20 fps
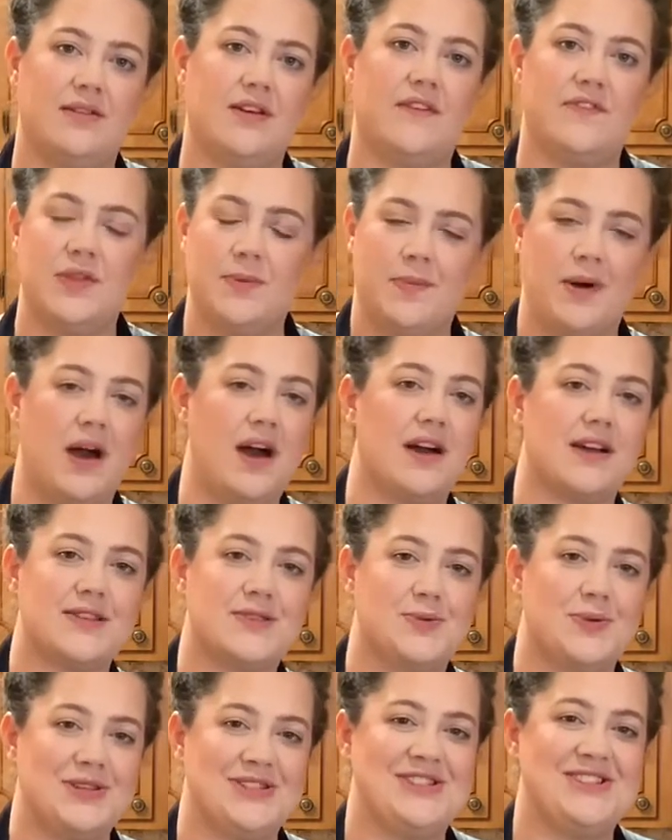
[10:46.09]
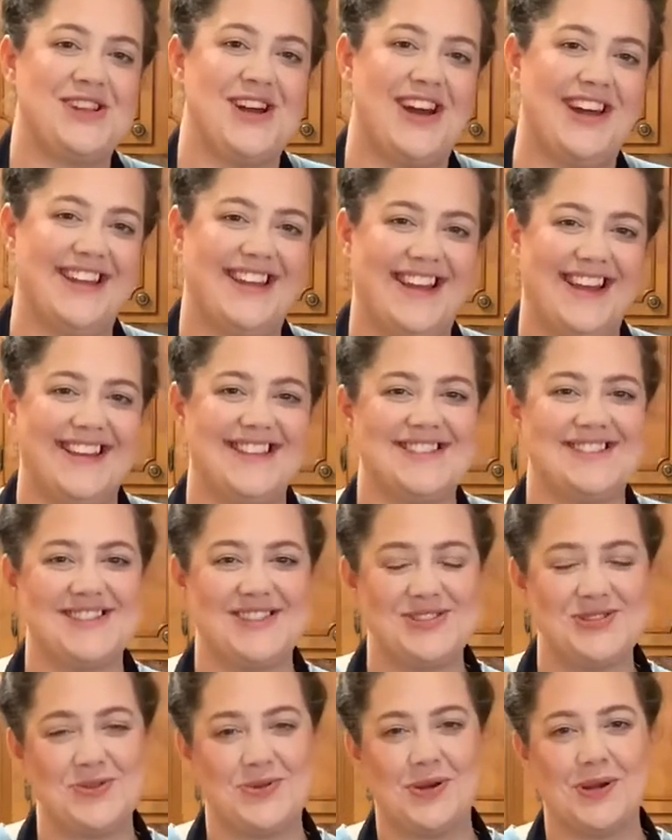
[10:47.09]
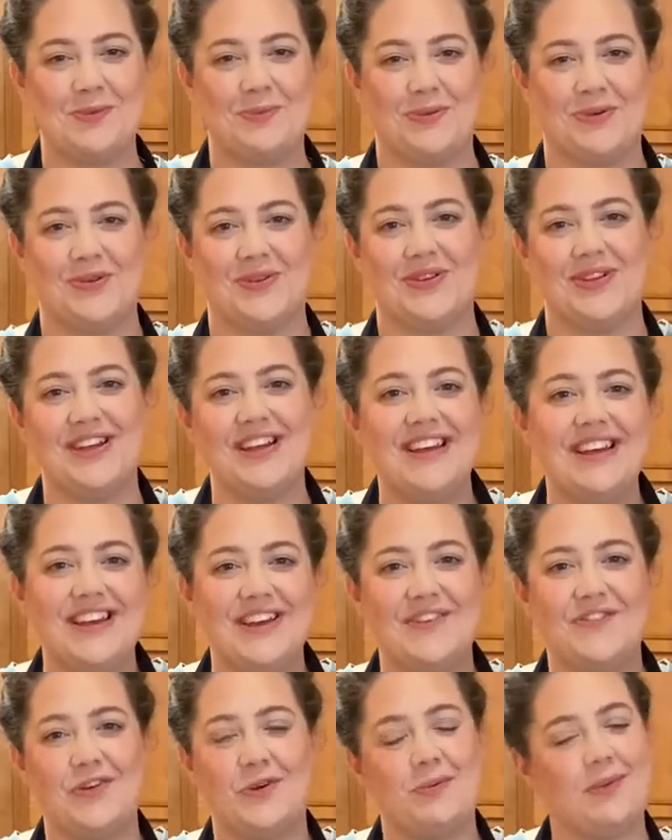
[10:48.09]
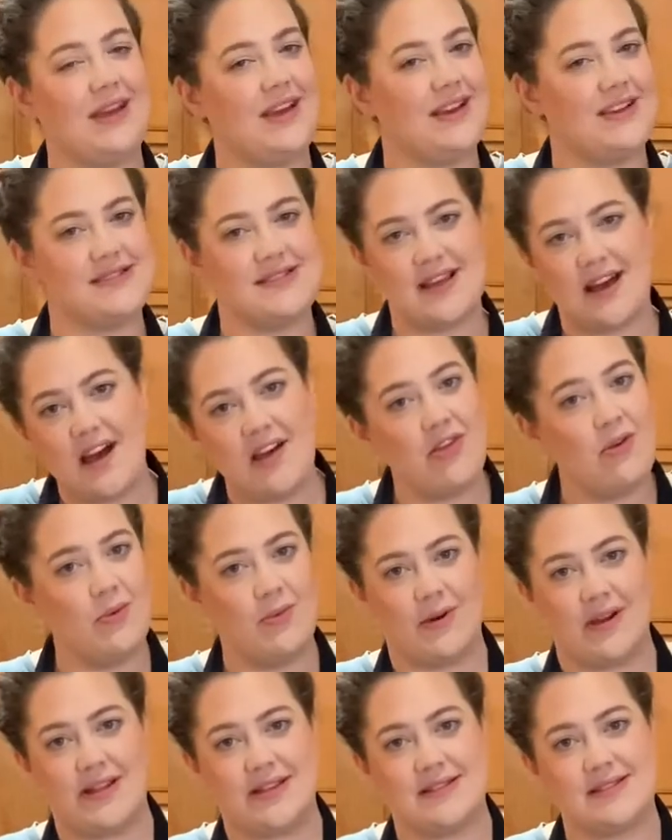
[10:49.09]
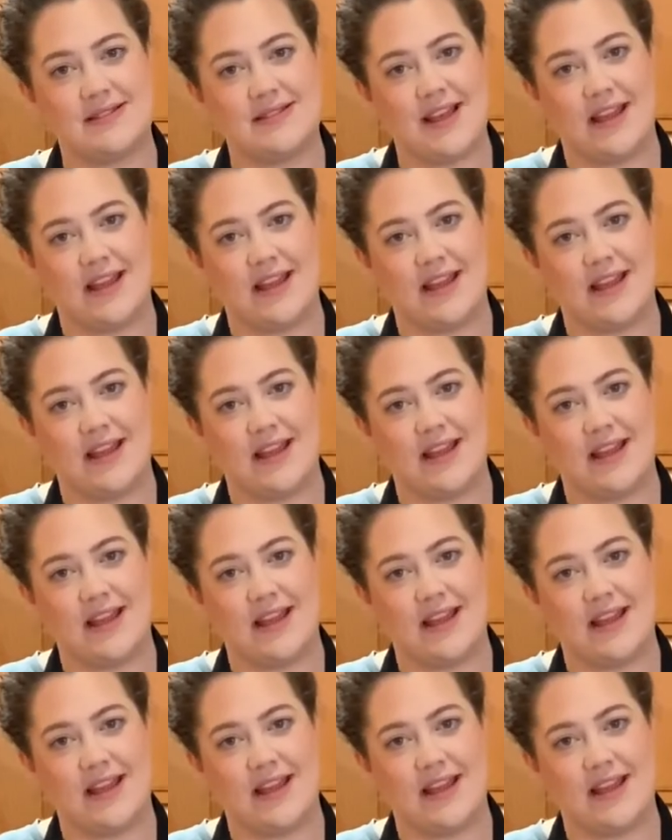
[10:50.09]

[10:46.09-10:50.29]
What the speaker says: of the box was not as enjoyable for me as the other ones.